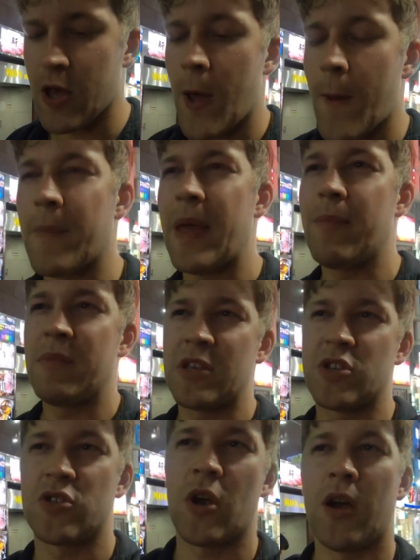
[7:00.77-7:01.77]
made me
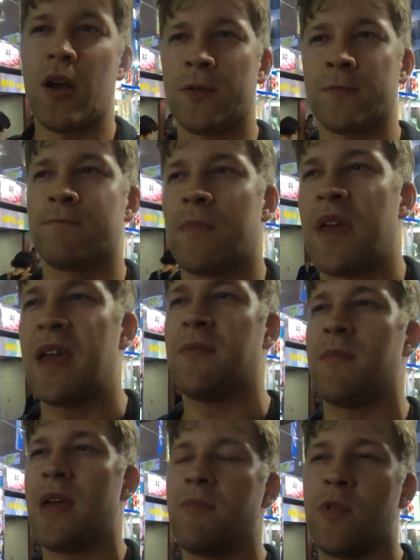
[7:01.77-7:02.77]
strong and
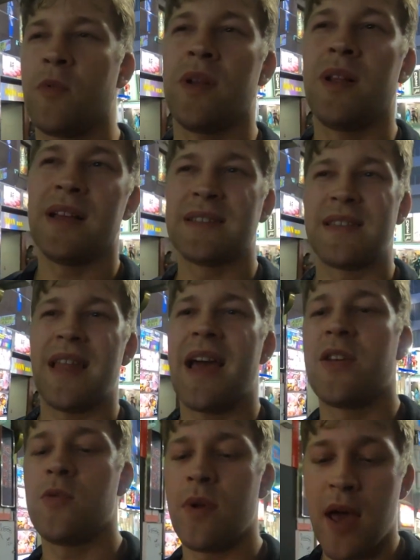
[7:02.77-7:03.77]
made me realize that I
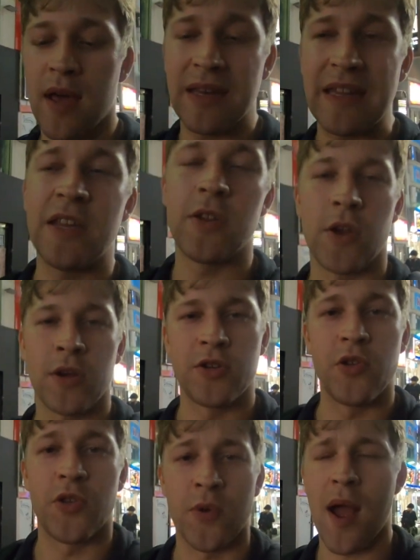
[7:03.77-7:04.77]
do not need her to
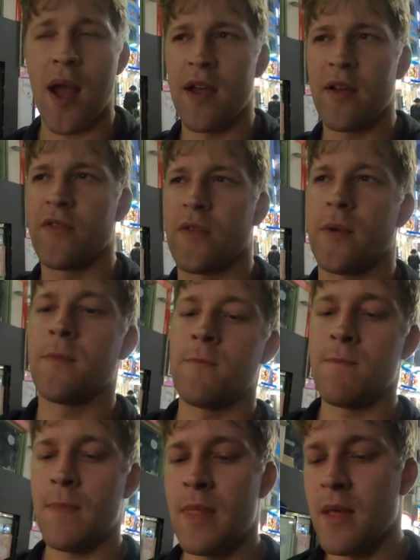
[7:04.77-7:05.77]
thrive.
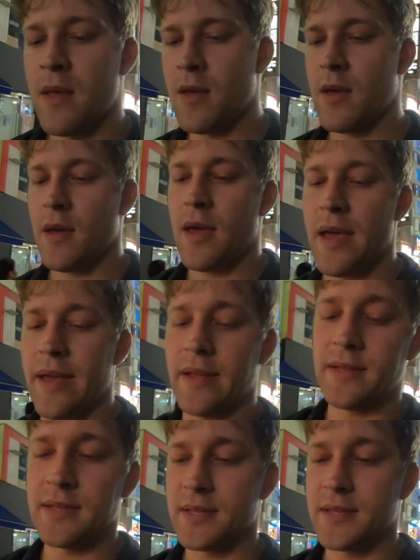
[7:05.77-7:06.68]
And